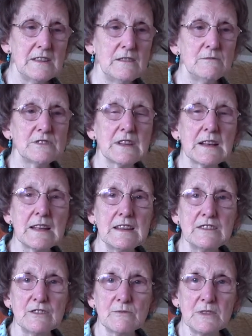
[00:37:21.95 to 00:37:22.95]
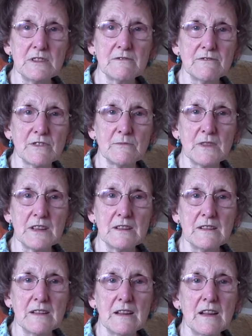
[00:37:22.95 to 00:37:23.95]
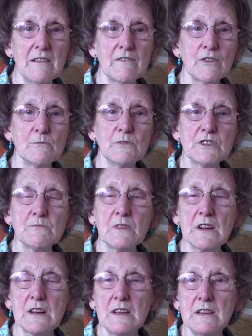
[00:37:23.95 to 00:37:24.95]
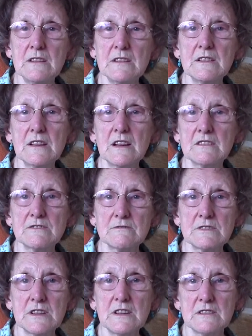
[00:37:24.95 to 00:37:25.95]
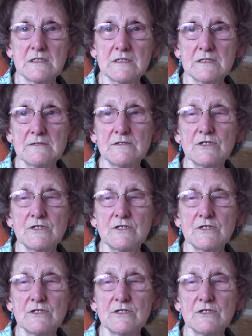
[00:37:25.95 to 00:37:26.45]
here was a letter waiting for me from Miss McLean in Castle Terrace.